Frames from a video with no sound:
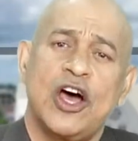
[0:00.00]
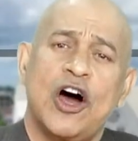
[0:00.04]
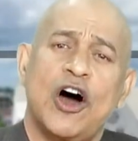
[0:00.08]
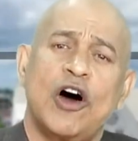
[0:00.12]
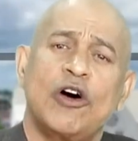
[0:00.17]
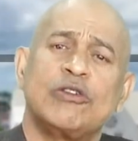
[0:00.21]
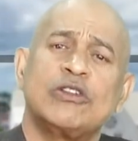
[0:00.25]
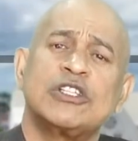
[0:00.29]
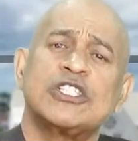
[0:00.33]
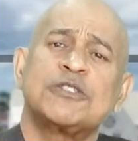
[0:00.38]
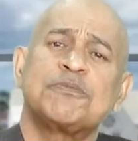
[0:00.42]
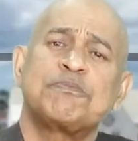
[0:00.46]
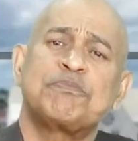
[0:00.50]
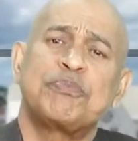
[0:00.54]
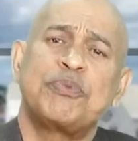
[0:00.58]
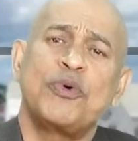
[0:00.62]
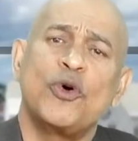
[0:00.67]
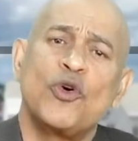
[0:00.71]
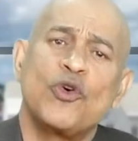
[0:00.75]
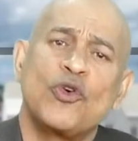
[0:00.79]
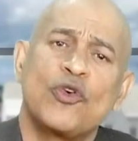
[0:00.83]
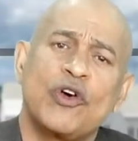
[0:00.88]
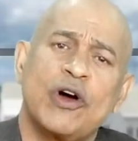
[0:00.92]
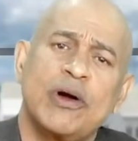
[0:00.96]
how this
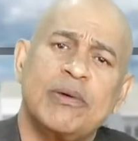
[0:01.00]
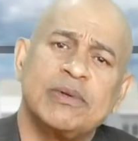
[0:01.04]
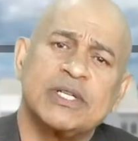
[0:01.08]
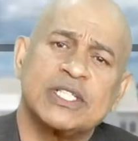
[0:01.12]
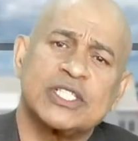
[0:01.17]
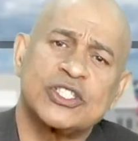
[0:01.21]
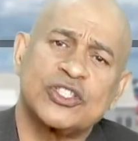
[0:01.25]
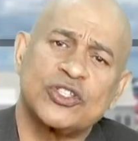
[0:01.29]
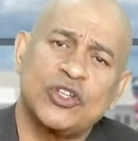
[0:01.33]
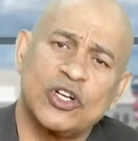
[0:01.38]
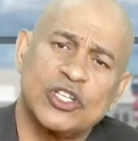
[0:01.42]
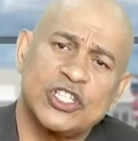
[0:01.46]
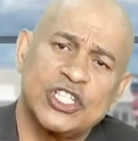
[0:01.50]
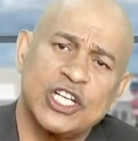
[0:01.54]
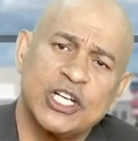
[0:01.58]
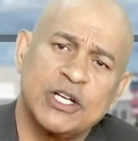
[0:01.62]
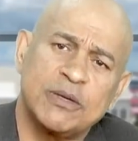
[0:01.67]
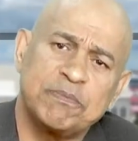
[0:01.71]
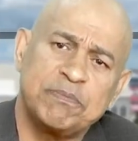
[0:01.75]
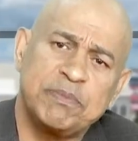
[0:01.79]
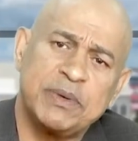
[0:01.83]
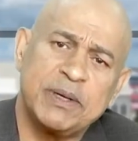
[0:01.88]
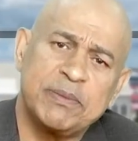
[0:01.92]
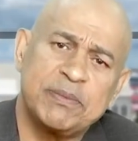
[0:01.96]
program is
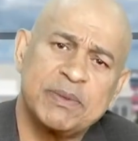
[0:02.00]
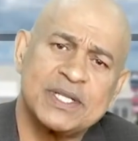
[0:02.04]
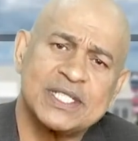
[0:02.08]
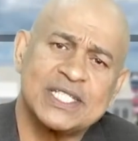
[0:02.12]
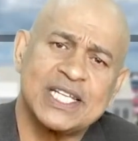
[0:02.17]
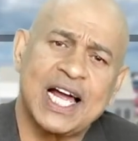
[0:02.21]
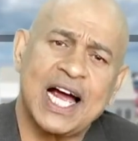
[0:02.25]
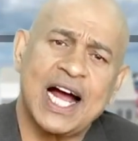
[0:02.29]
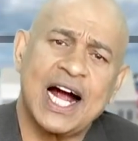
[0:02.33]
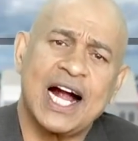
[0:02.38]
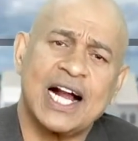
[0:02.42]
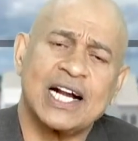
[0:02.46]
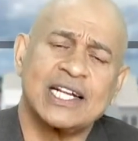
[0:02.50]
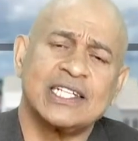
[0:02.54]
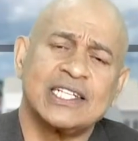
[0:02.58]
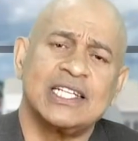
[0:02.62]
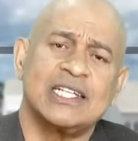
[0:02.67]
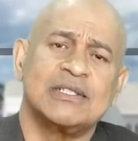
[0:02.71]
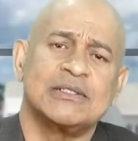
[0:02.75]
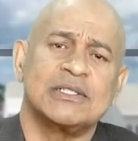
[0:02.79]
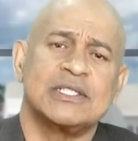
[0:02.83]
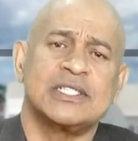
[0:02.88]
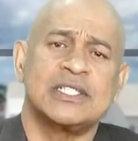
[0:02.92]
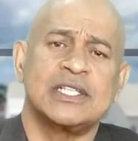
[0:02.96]
touching people's
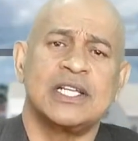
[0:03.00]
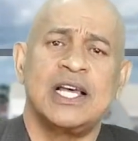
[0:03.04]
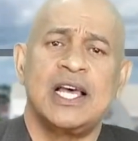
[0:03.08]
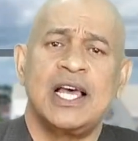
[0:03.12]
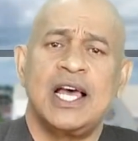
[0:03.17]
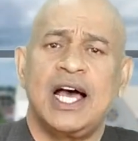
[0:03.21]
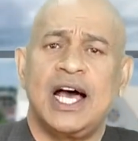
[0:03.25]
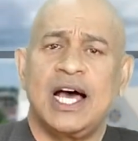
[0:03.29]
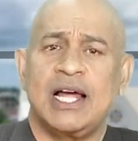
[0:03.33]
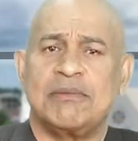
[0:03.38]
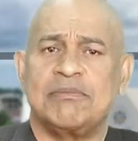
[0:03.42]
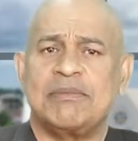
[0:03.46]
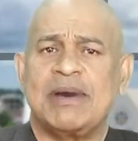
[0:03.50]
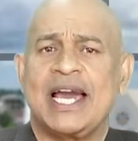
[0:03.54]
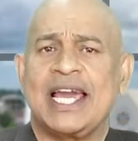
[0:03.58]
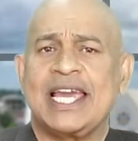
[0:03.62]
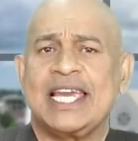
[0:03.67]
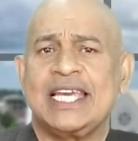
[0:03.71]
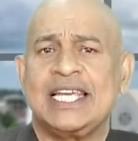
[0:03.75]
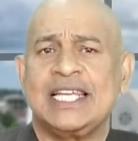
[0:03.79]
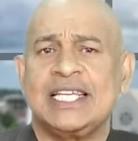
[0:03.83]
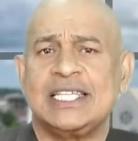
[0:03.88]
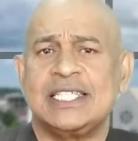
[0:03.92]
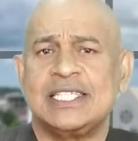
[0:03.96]
hearts and
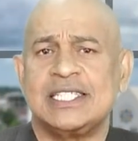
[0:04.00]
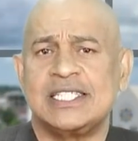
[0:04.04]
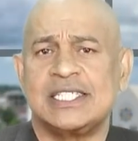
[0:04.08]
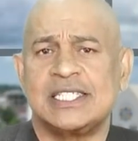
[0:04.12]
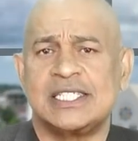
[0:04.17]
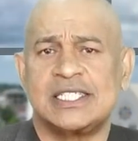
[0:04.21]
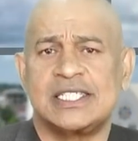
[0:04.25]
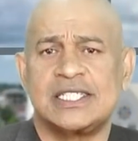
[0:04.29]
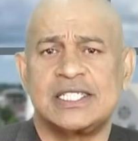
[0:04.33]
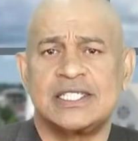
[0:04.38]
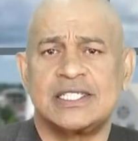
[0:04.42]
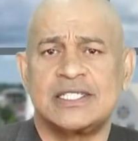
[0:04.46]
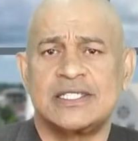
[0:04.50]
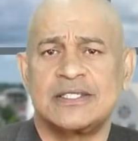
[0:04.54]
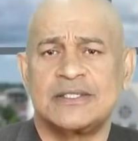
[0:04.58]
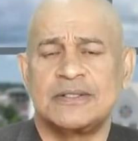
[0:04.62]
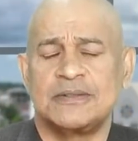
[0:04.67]
minds.